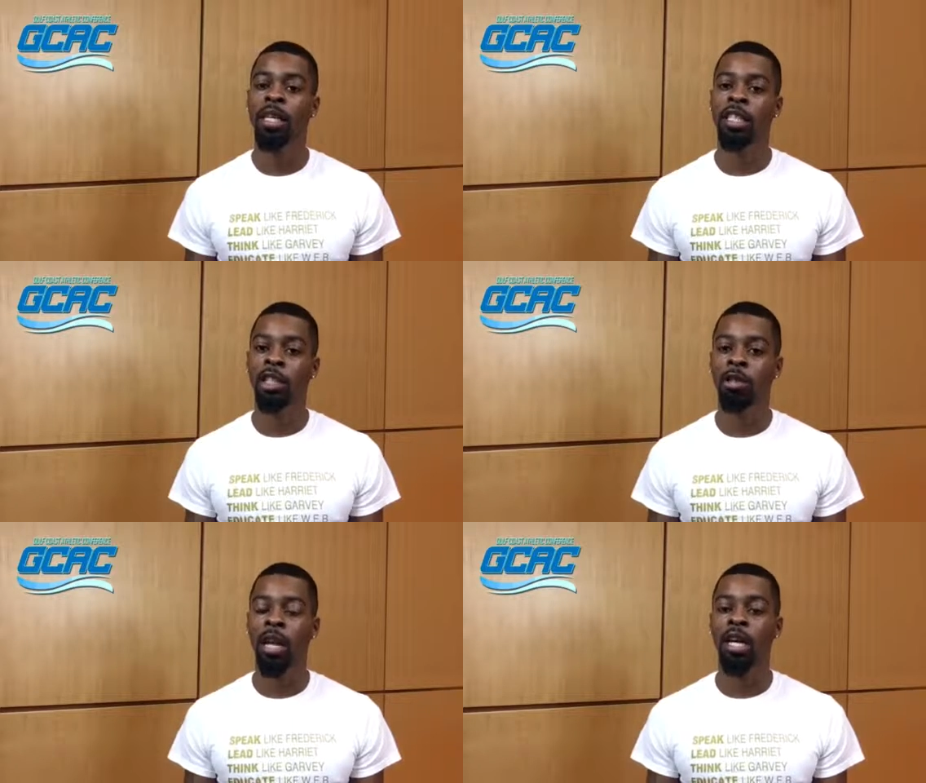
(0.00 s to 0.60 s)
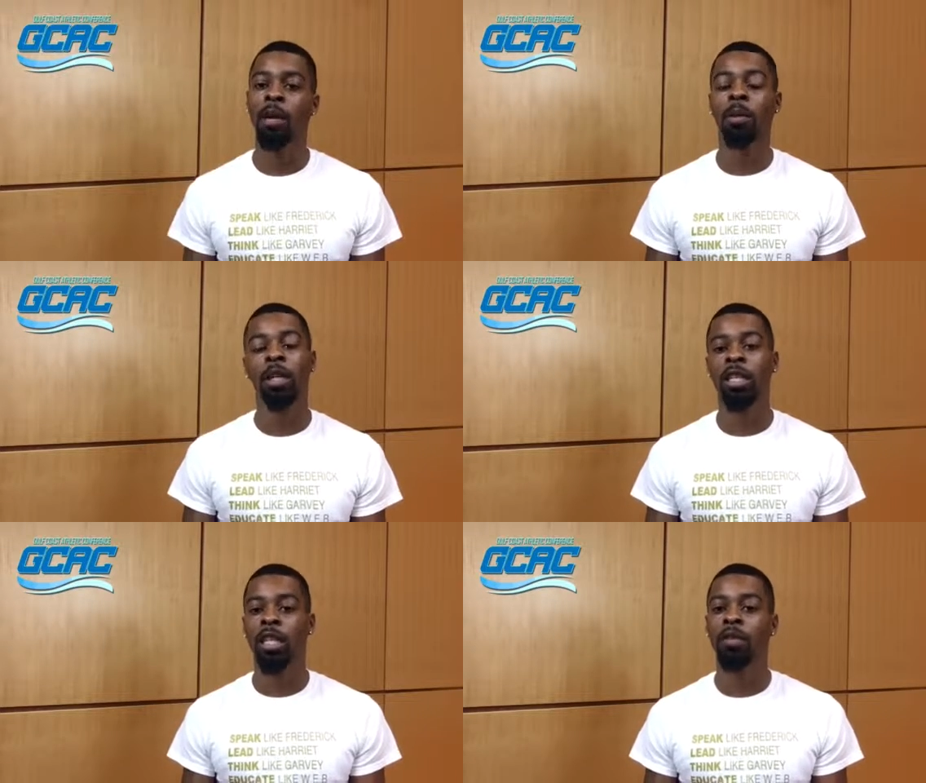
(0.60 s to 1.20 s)
And she was like, I'm
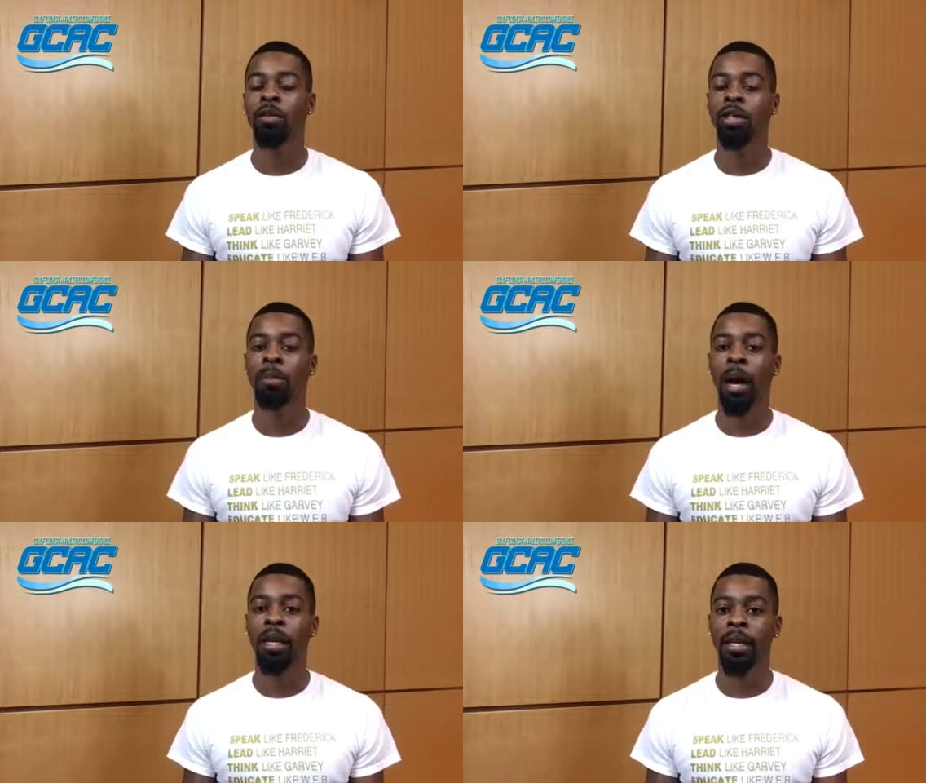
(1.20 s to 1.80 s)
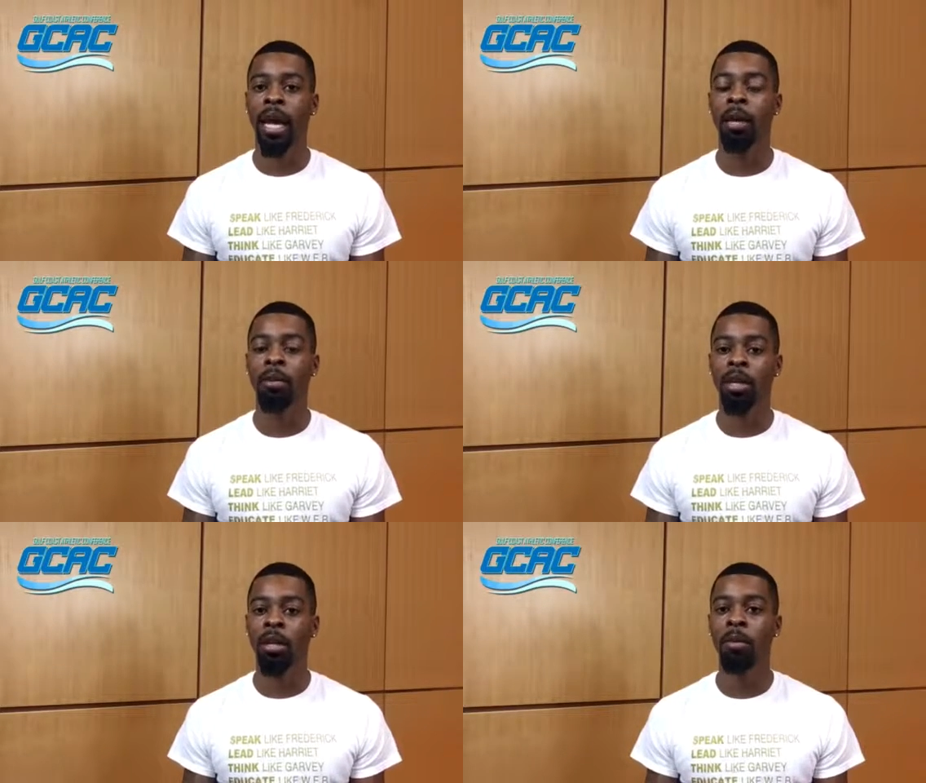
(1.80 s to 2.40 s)
gonna give you somebody's
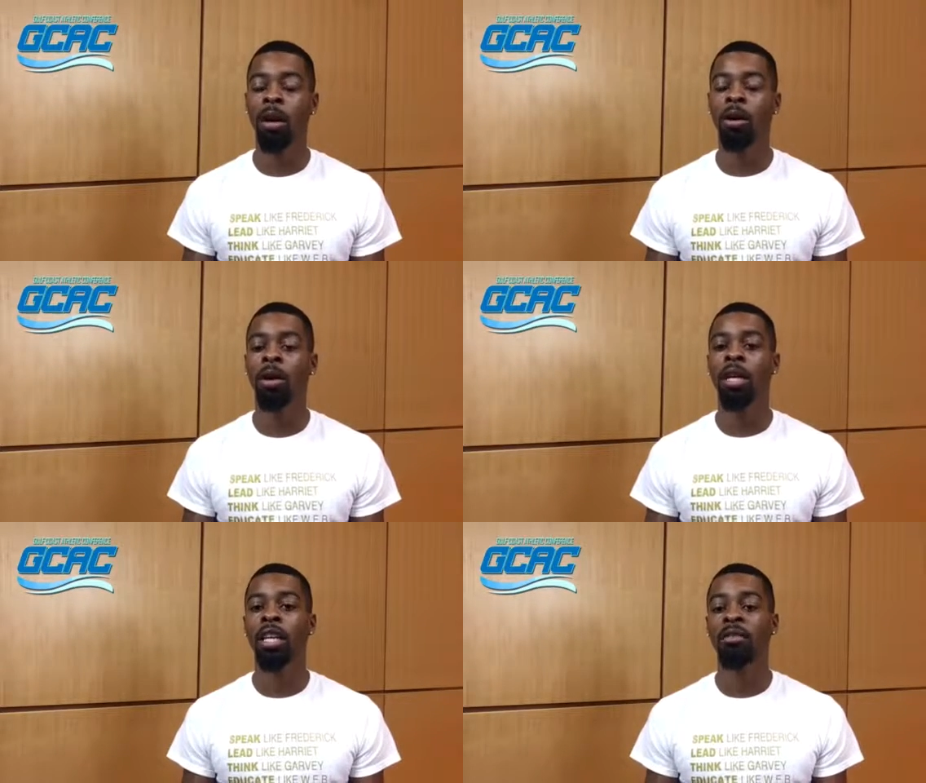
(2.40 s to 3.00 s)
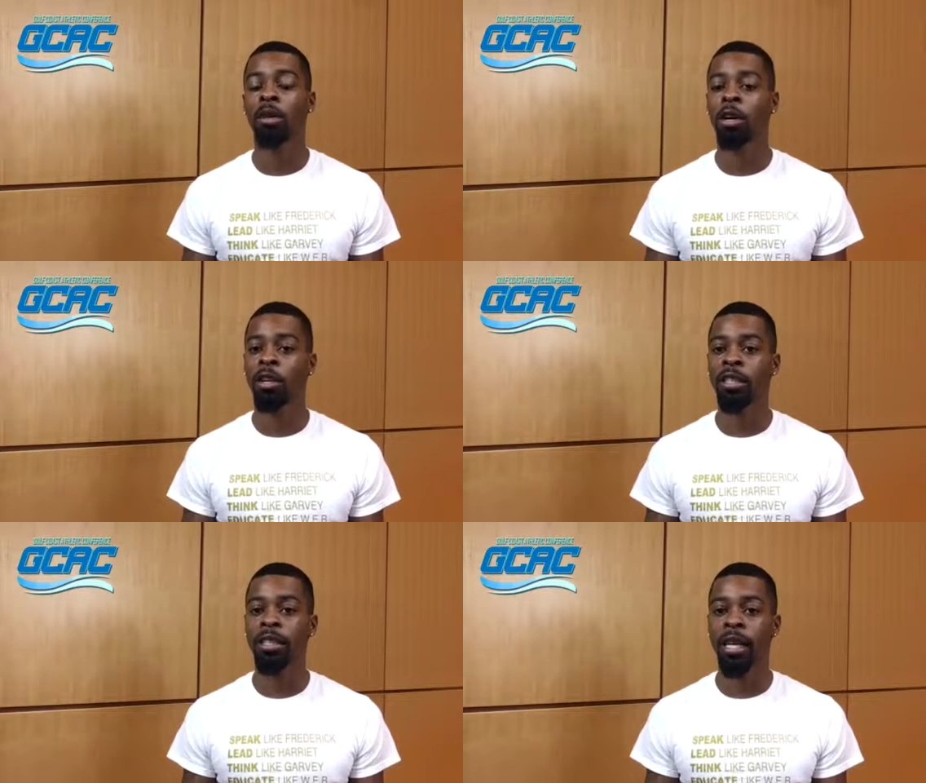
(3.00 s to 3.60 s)
name and email
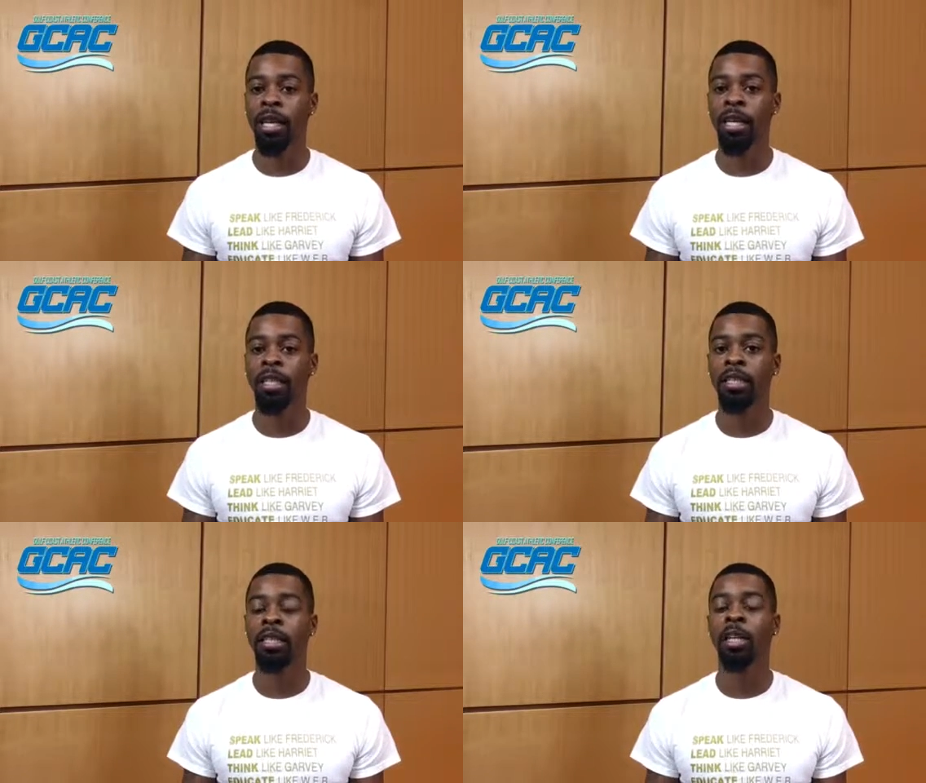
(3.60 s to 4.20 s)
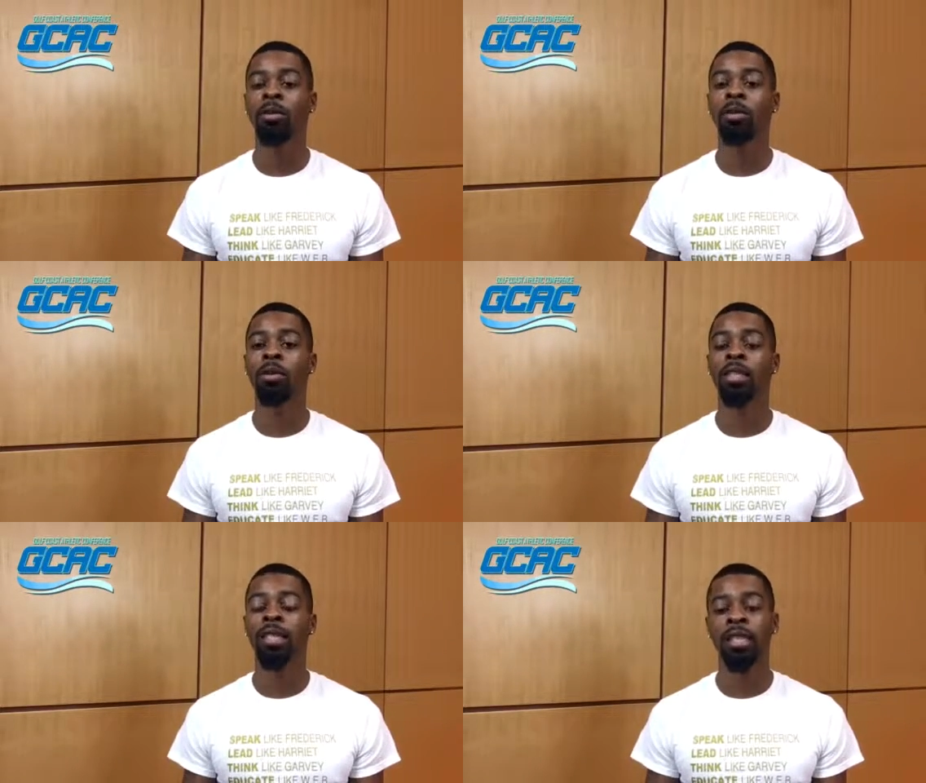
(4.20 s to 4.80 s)
her today and tell me
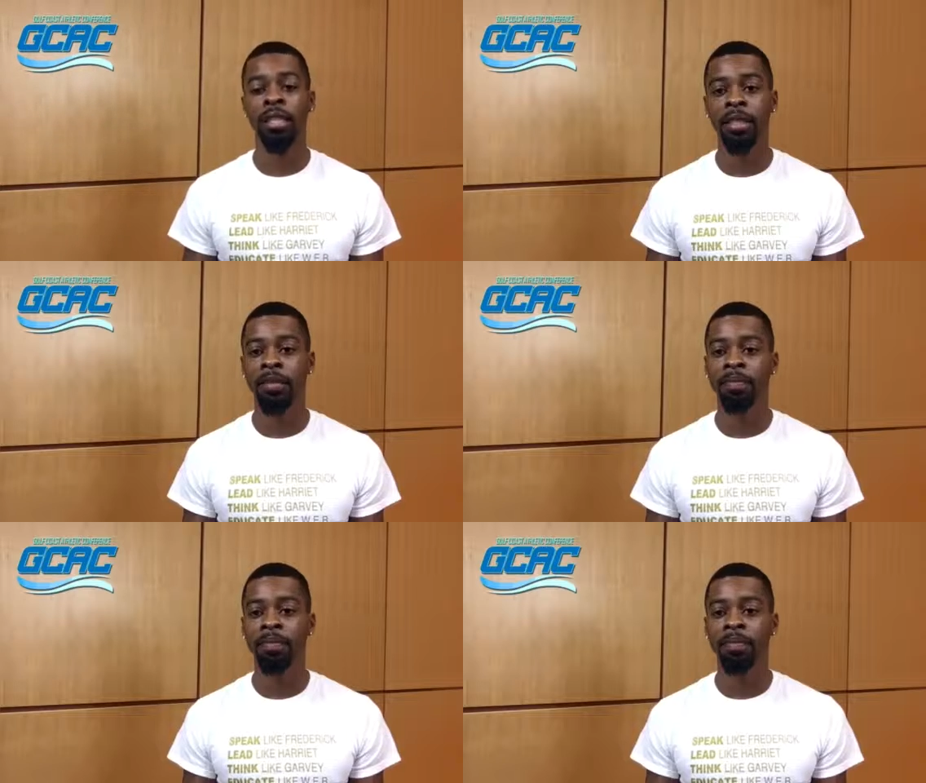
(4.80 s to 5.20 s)
what she says.